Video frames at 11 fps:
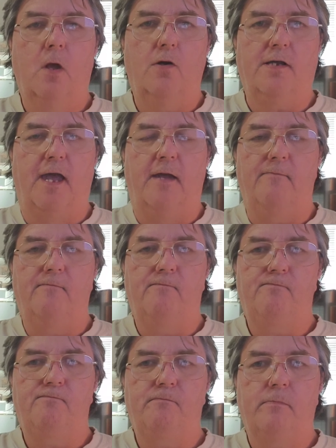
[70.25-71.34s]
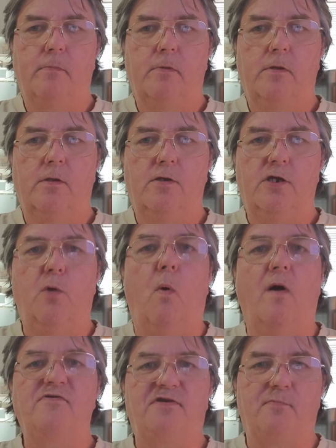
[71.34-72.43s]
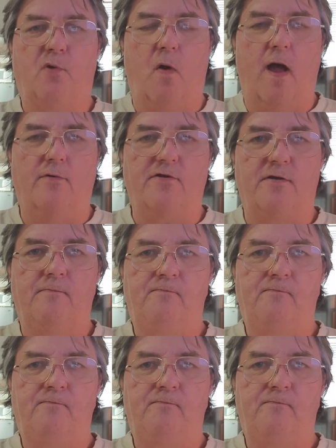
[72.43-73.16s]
Okay. You won some ground.